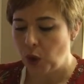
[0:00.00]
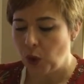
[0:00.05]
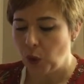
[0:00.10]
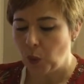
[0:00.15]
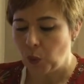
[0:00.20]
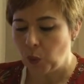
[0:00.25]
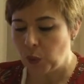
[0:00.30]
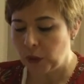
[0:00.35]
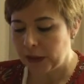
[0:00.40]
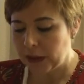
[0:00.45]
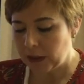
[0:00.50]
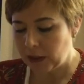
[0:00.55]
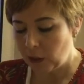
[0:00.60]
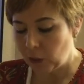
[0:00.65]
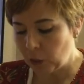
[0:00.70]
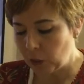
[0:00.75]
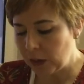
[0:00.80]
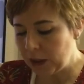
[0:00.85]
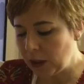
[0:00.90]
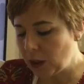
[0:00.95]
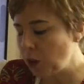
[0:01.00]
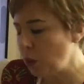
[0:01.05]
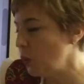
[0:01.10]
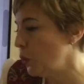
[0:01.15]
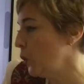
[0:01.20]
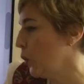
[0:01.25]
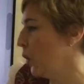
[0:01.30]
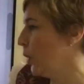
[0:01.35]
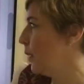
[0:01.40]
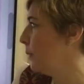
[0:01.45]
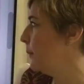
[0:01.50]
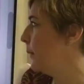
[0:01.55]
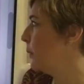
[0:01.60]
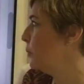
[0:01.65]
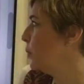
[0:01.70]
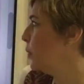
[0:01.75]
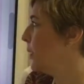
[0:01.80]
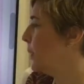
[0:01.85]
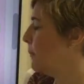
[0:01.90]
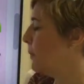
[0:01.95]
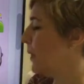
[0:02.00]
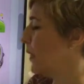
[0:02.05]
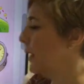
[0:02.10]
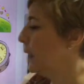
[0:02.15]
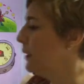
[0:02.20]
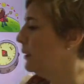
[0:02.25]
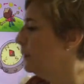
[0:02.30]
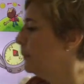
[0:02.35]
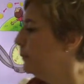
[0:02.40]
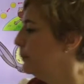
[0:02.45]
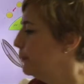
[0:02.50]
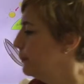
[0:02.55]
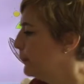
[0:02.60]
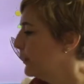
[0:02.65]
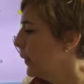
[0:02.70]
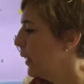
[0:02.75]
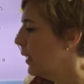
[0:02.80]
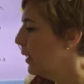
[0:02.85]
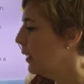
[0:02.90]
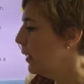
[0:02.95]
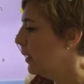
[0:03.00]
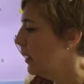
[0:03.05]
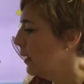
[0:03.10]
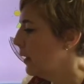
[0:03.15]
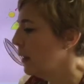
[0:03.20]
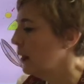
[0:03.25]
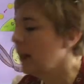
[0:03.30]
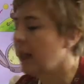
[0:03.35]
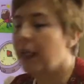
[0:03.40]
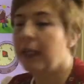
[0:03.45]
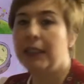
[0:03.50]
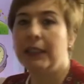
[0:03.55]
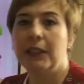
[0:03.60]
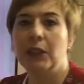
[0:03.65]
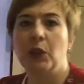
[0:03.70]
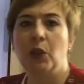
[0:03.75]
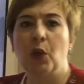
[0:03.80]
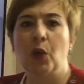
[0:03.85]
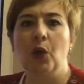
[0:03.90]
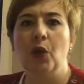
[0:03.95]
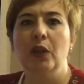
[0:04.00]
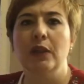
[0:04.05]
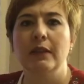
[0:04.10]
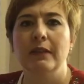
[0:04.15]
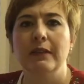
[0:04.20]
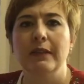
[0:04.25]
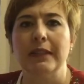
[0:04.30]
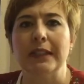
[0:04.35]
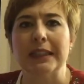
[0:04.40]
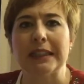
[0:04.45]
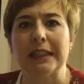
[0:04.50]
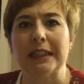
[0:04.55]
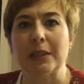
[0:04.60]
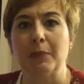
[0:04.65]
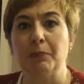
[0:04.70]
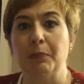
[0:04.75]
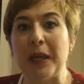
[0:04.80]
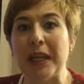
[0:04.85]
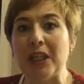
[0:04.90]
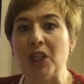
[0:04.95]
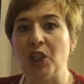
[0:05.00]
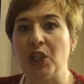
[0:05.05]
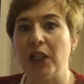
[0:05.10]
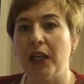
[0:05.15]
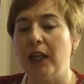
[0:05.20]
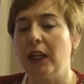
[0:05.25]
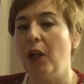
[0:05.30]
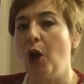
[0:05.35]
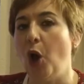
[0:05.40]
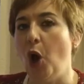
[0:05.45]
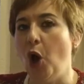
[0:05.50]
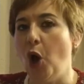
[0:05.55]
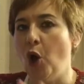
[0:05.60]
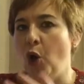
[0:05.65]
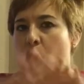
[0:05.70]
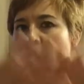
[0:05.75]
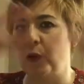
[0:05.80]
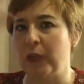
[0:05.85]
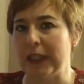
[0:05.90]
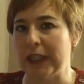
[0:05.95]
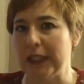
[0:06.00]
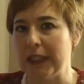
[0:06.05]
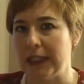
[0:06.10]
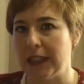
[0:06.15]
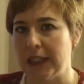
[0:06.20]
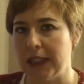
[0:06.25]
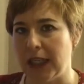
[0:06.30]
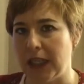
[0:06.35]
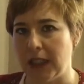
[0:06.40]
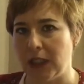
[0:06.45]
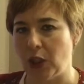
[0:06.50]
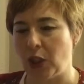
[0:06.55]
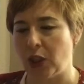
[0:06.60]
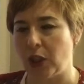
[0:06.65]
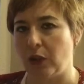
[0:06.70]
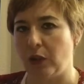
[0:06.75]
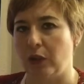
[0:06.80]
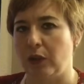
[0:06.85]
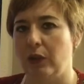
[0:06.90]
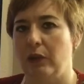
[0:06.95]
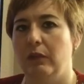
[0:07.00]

We are going to talk about something that is called Spatial Orientation.